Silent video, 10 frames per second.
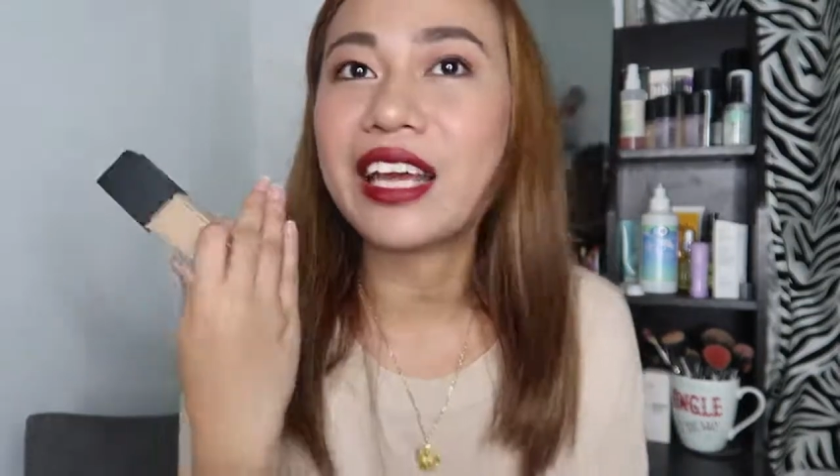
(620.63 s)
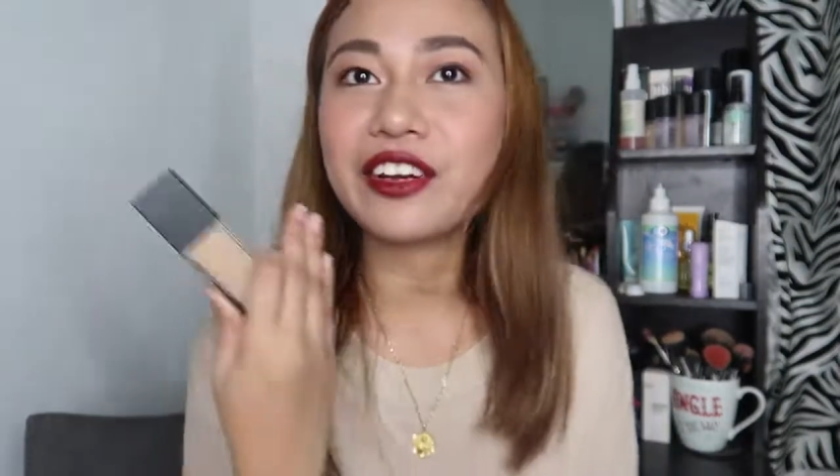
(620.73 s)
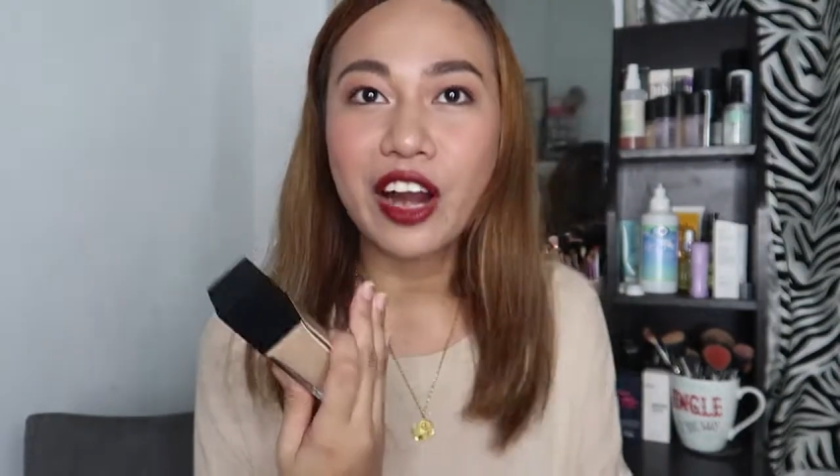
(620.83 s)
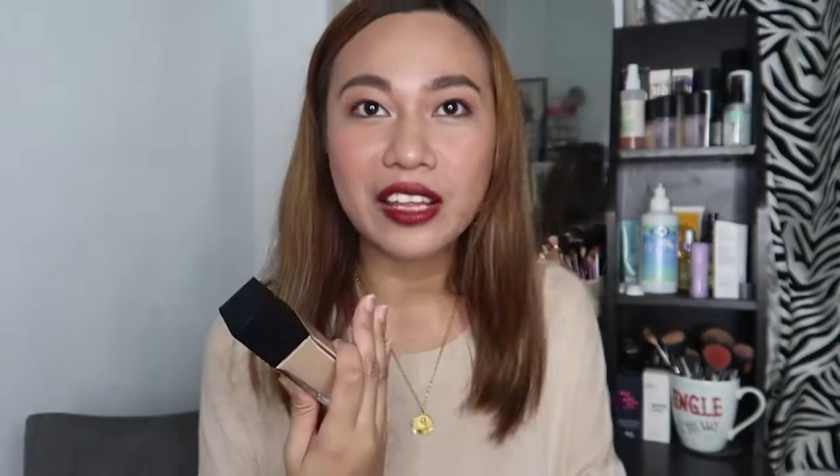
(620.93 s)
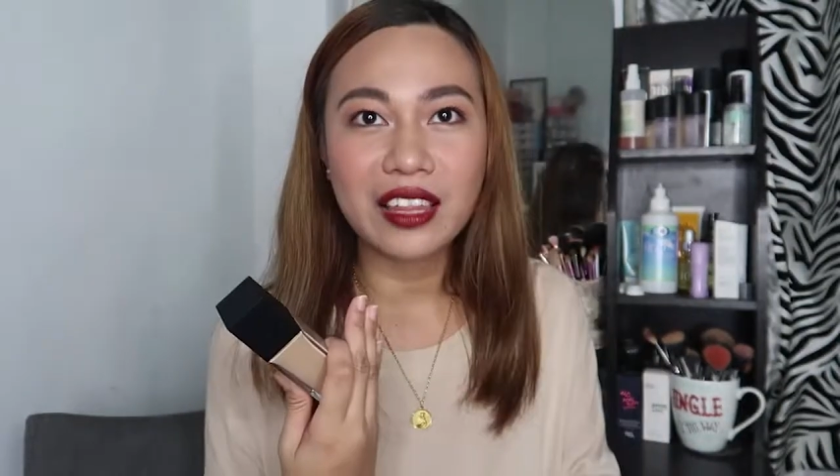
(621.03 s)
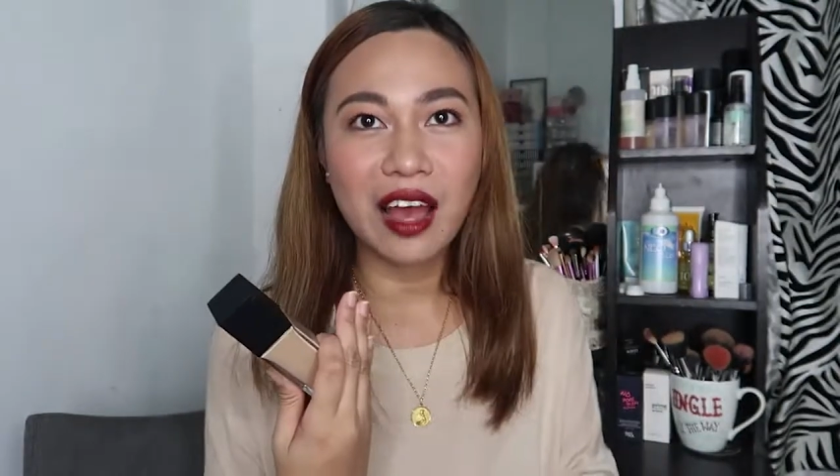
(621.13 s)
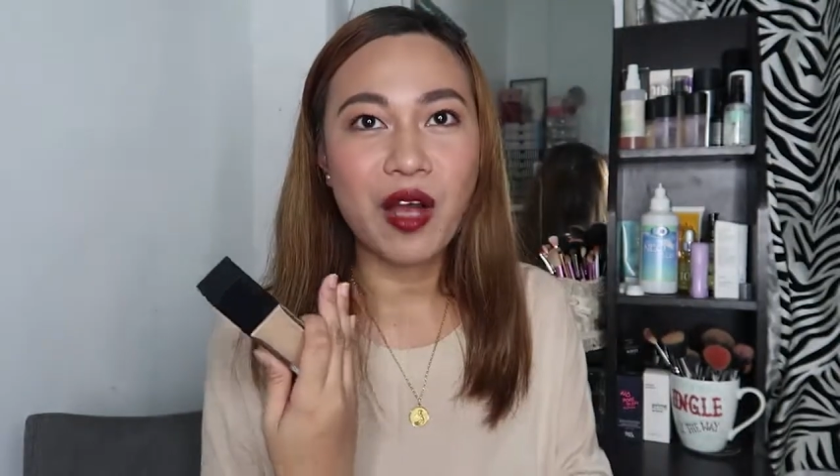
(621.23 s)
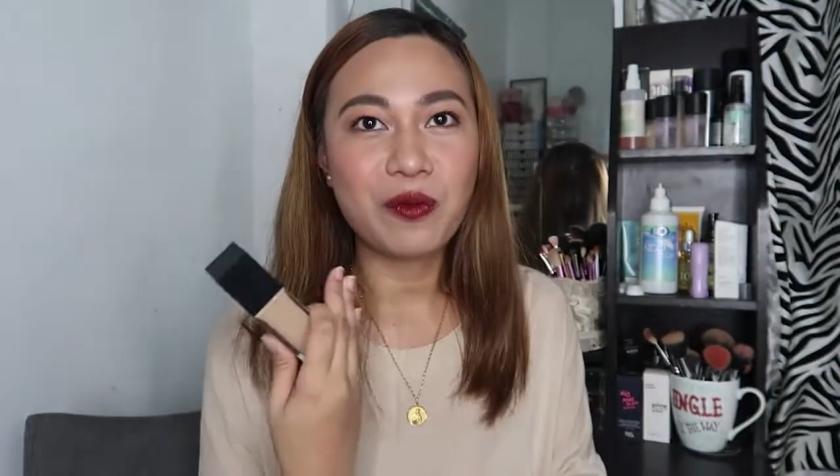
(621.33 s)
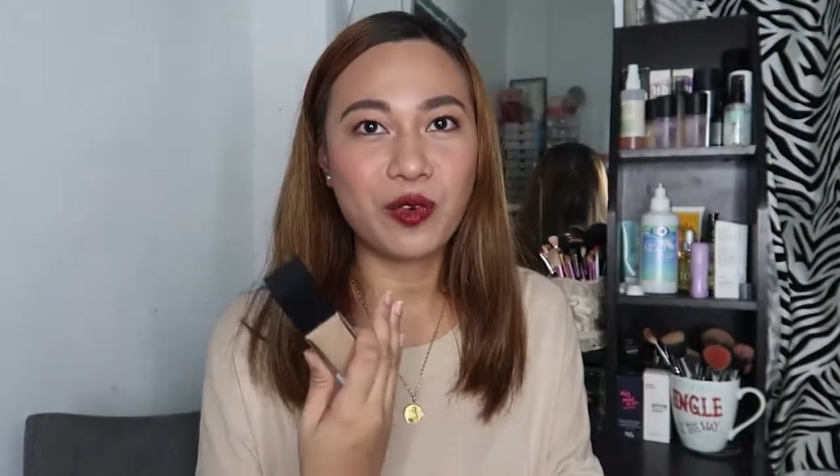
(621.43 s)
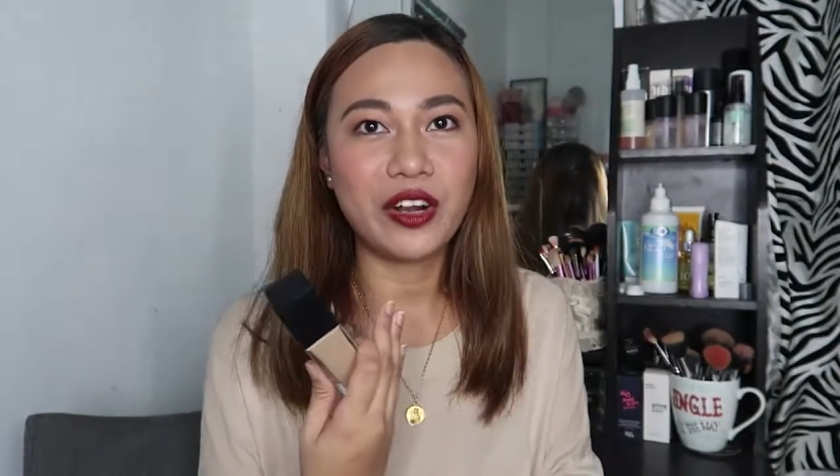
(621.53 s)
Like right now
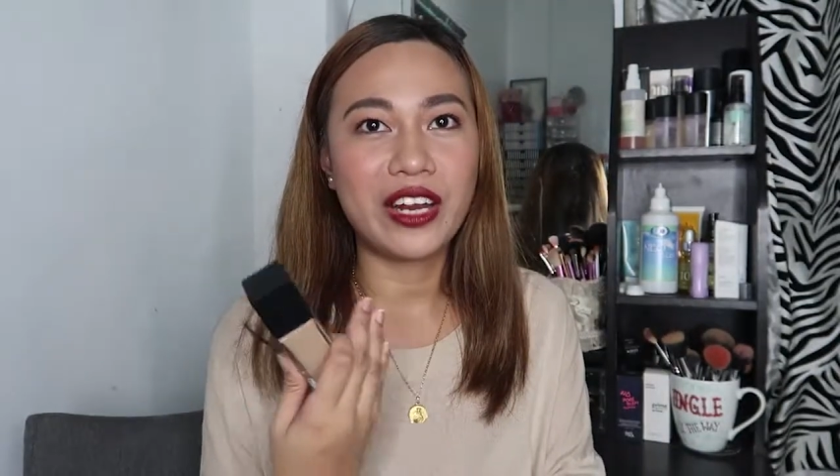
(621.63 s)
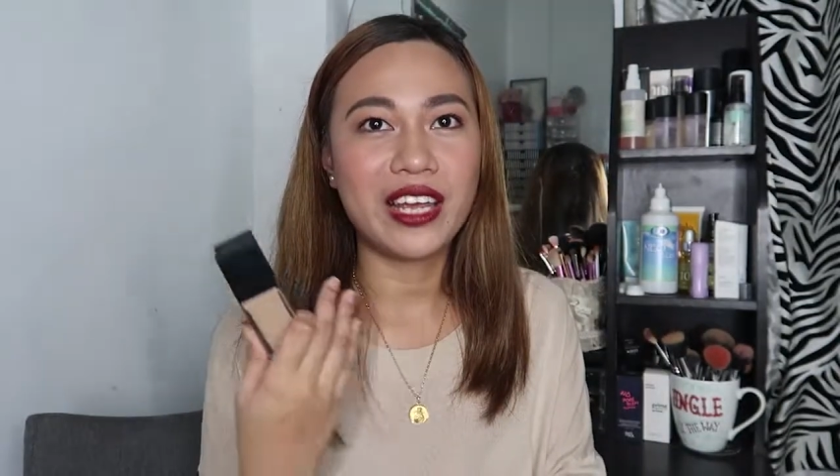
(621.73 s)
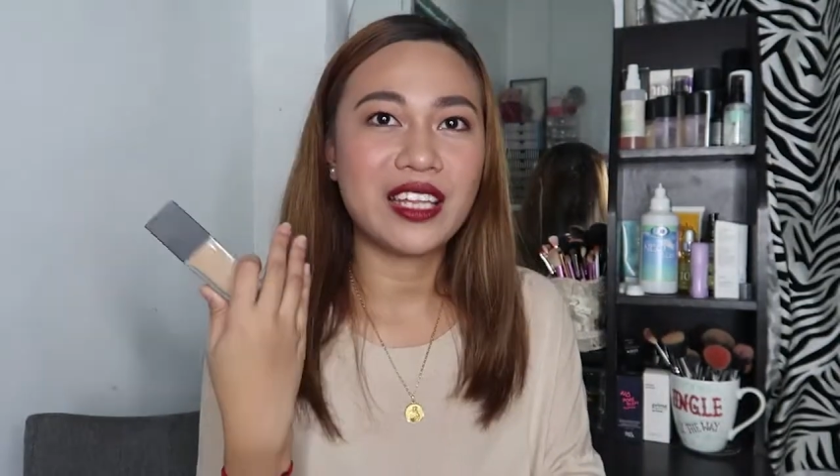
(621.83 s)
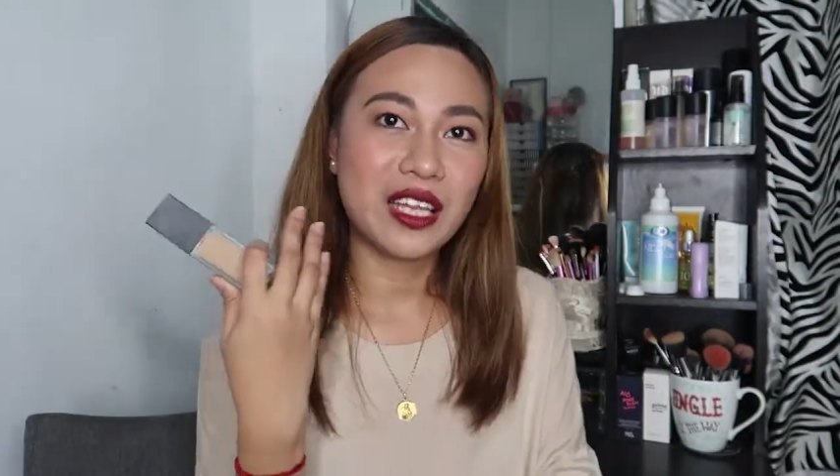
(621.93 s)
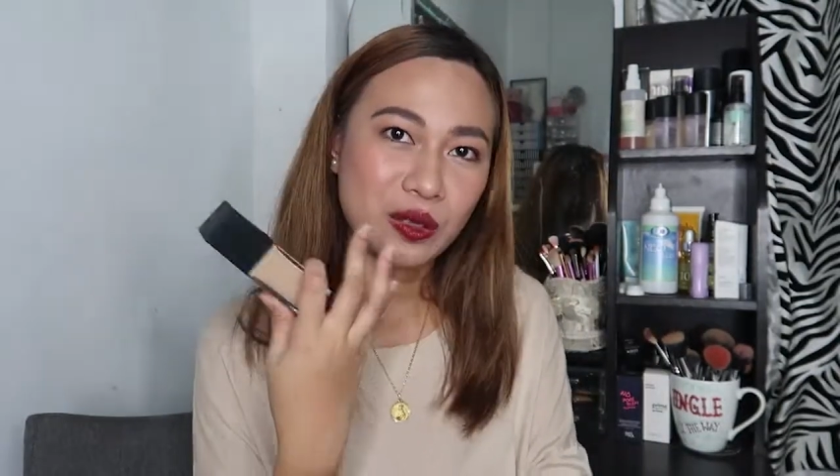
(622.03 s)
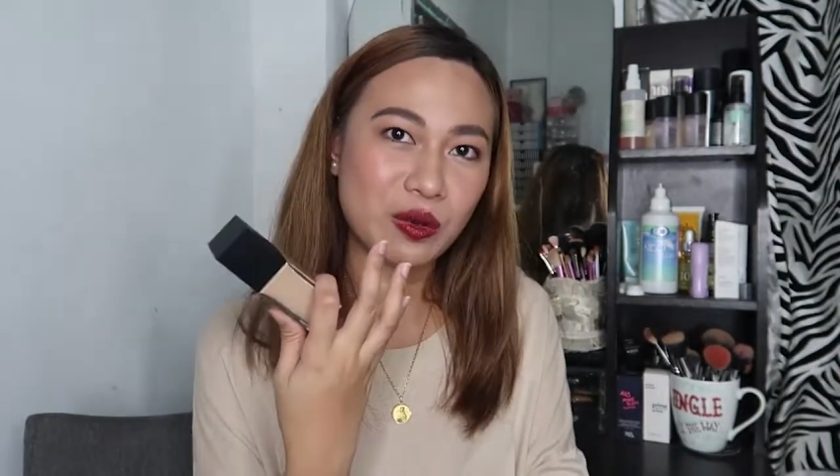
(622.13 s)
I'm wearing it